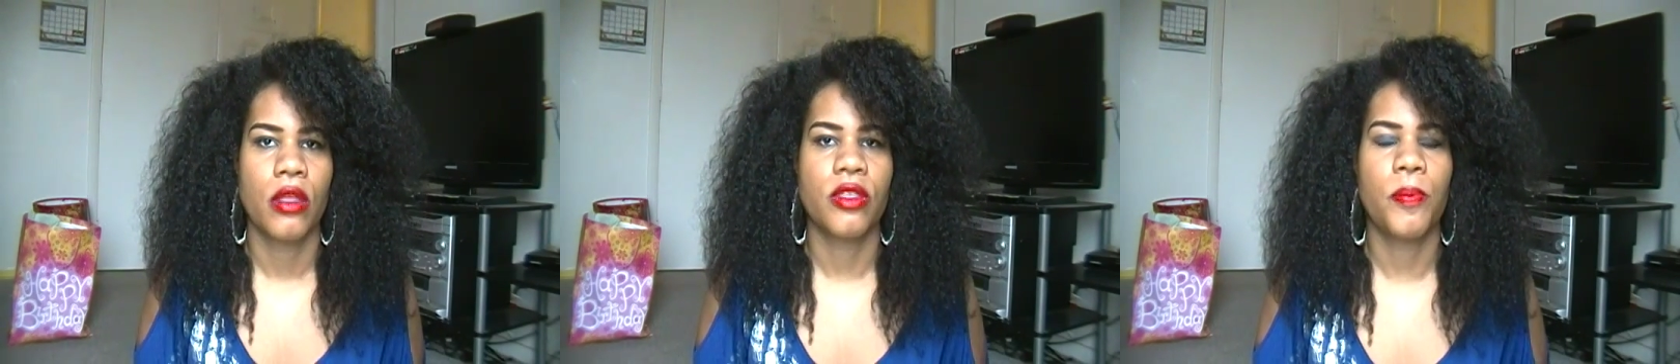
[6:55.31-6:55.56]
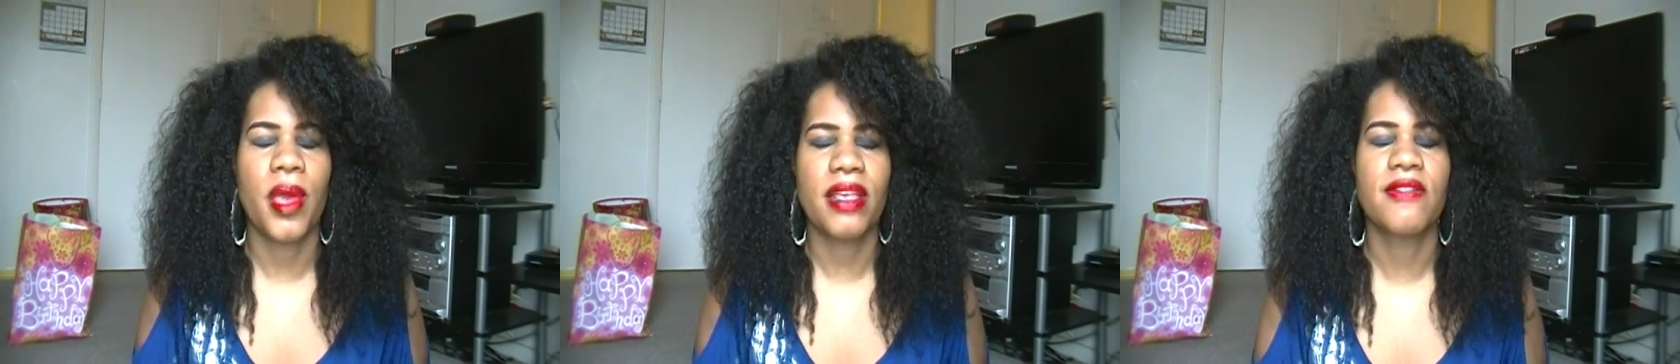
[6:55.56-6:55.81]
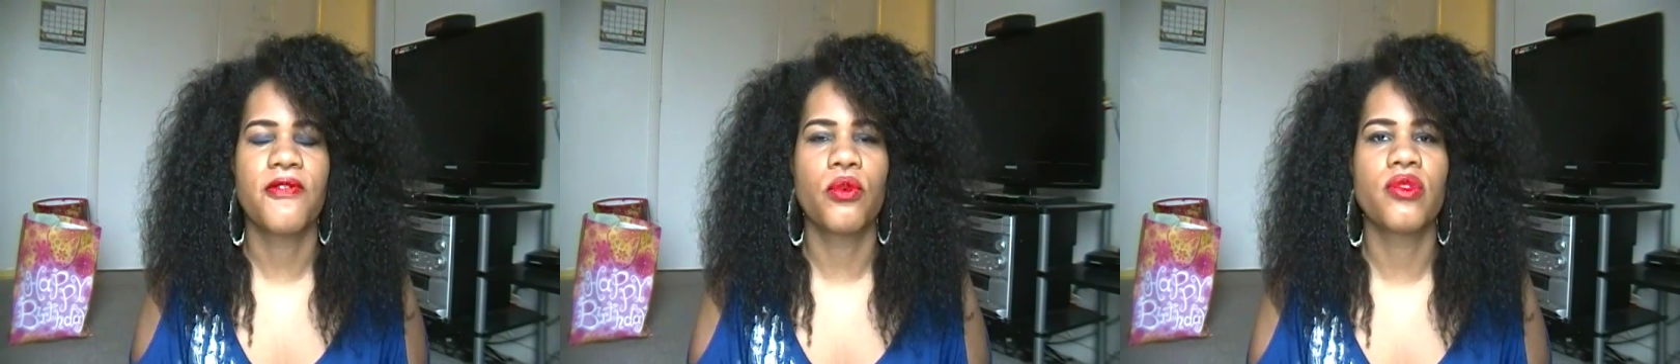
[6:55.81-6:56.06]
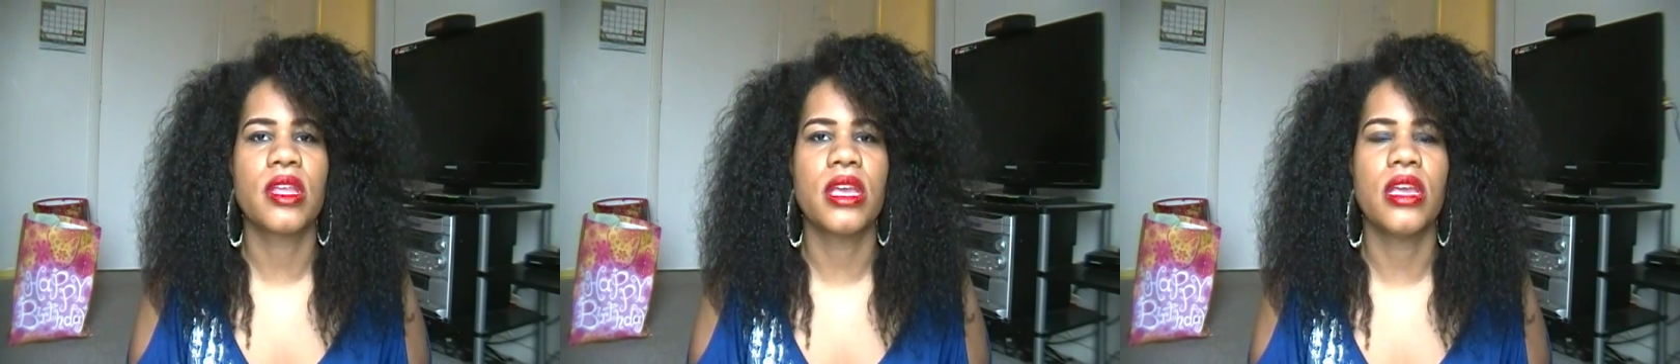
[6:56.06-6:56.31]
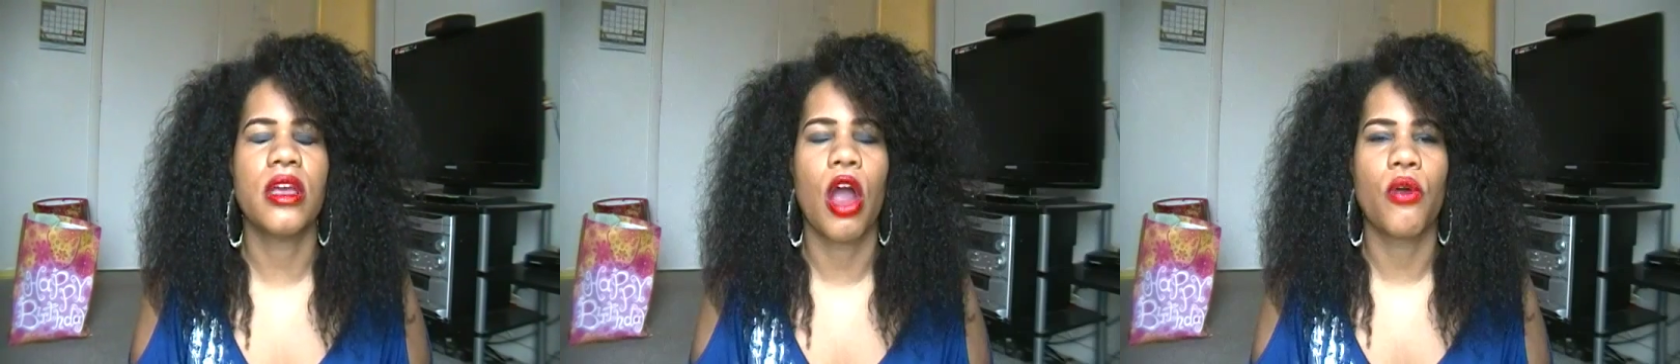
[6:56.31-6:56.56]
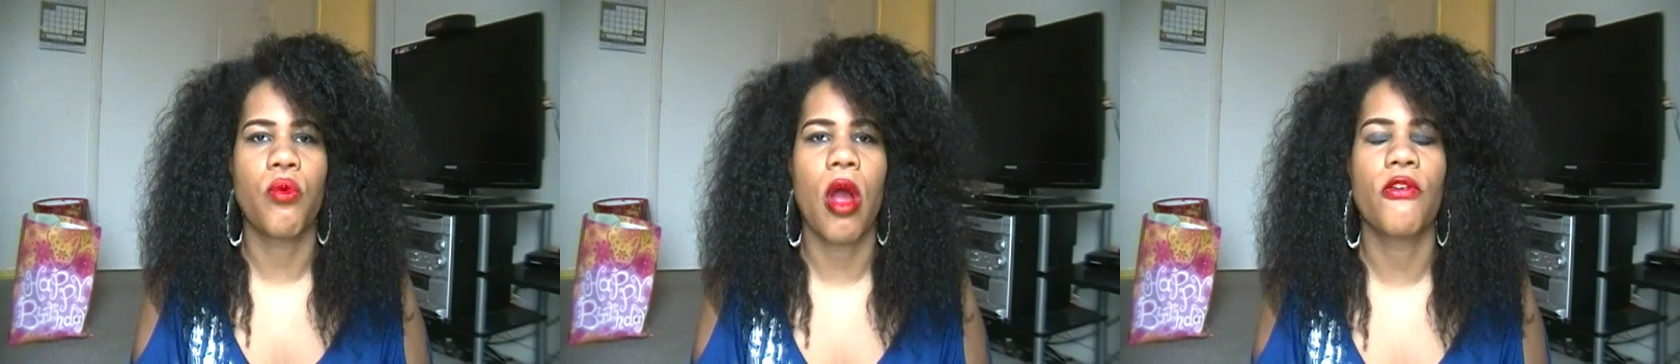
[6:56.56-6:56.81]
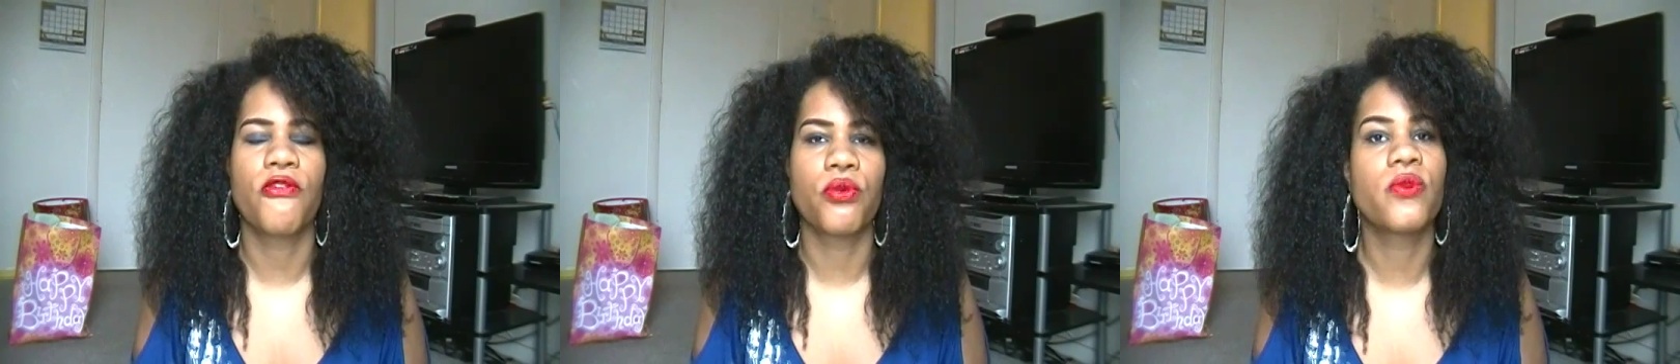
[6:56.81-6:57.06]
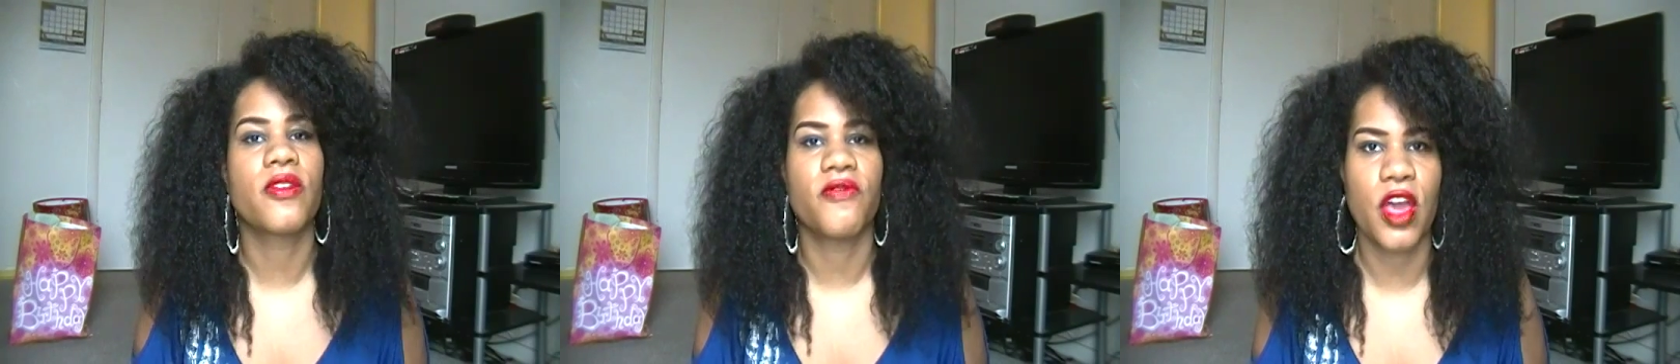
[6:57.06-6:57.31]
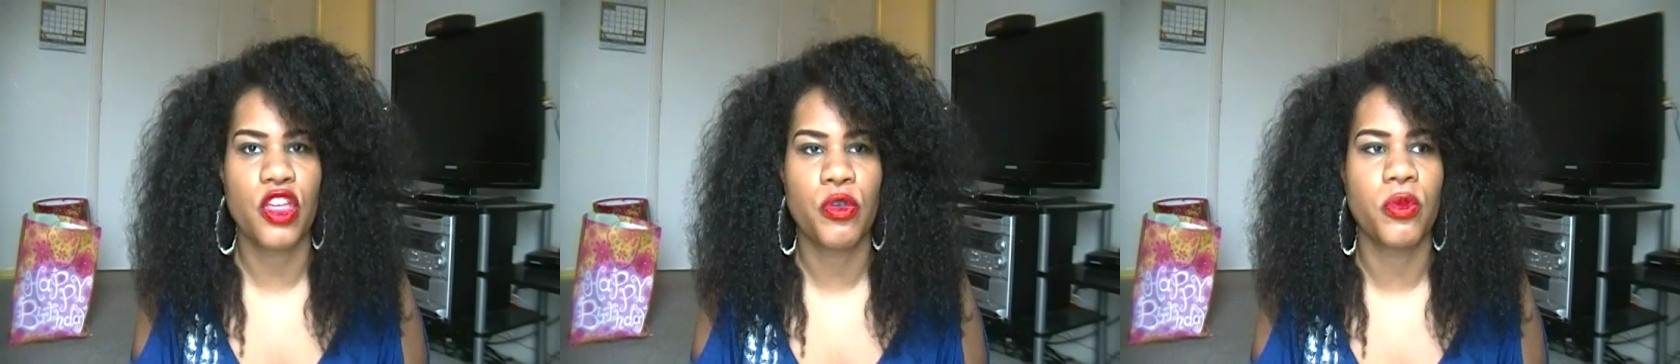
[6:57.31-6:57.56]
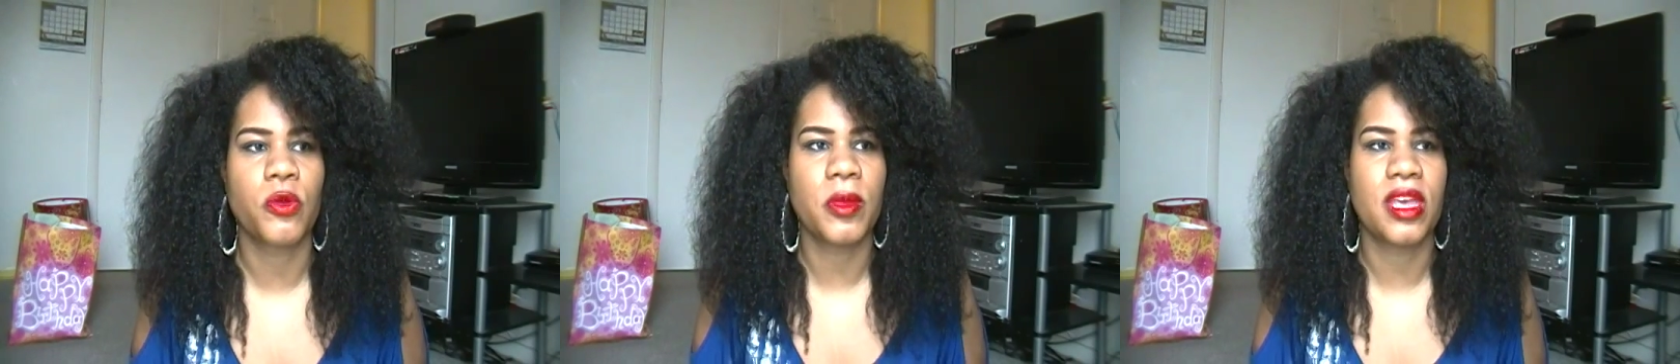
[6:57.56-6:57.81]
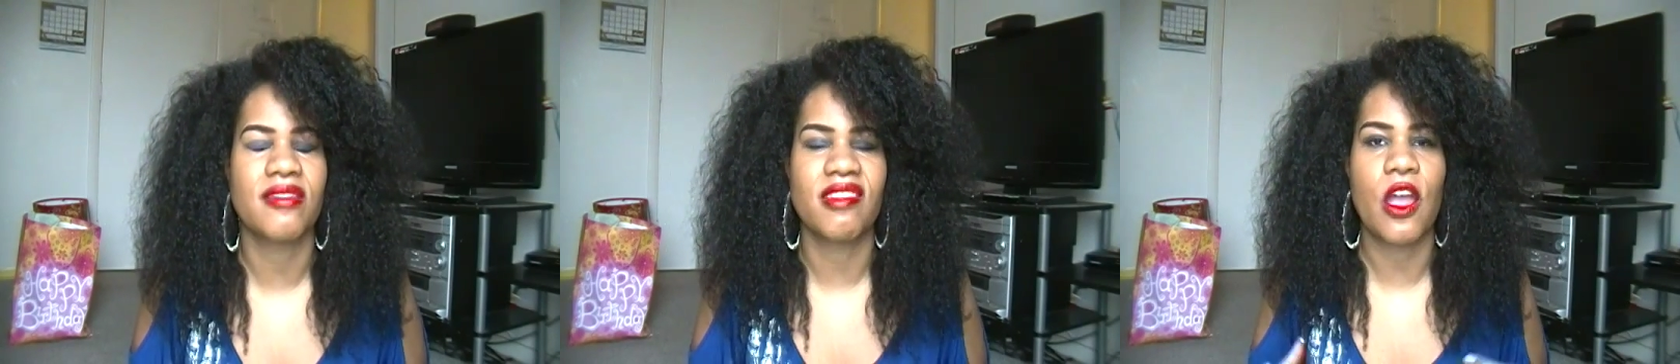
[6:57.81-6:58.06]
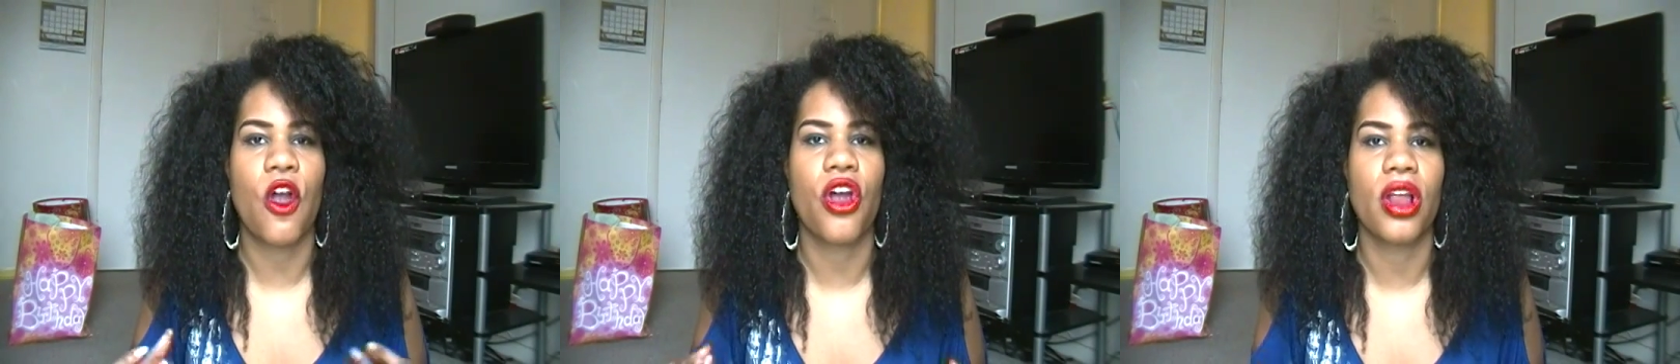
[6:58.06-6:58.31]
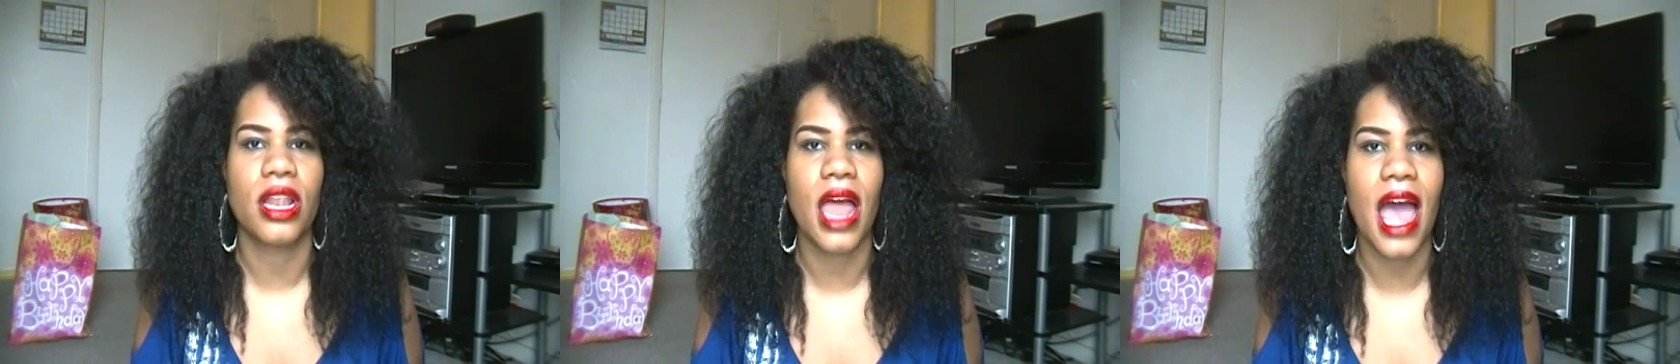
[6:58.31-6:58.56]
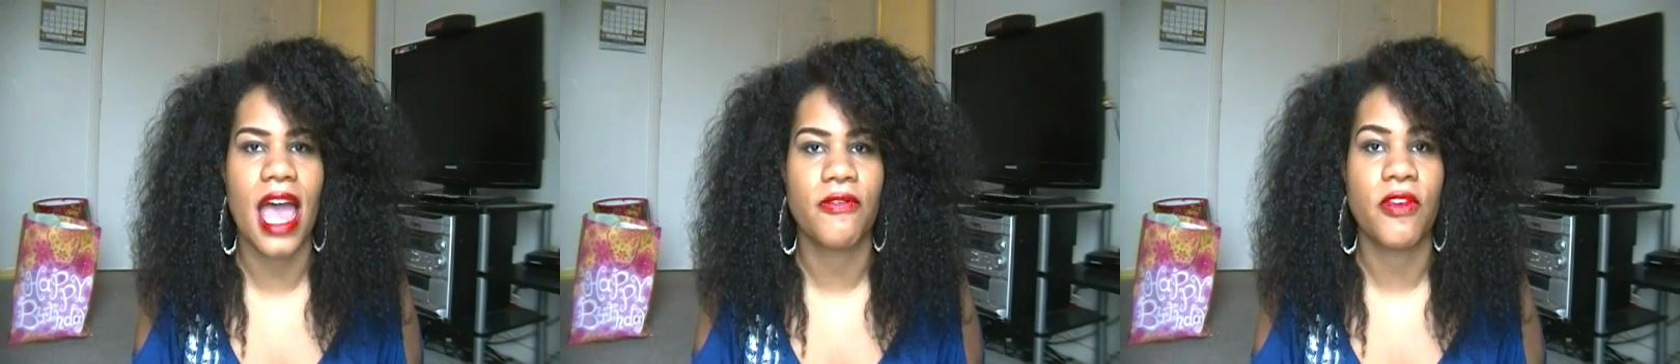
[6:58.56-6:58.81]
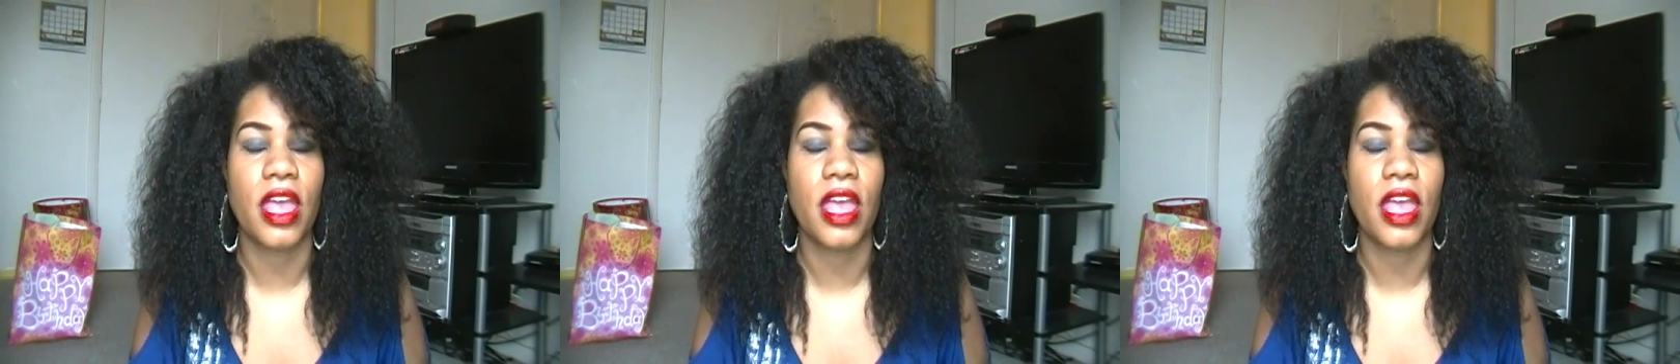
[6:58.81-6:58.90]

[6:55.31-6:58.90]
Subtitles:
The best foods to eat are raw fruits and vegetables, because they are alive,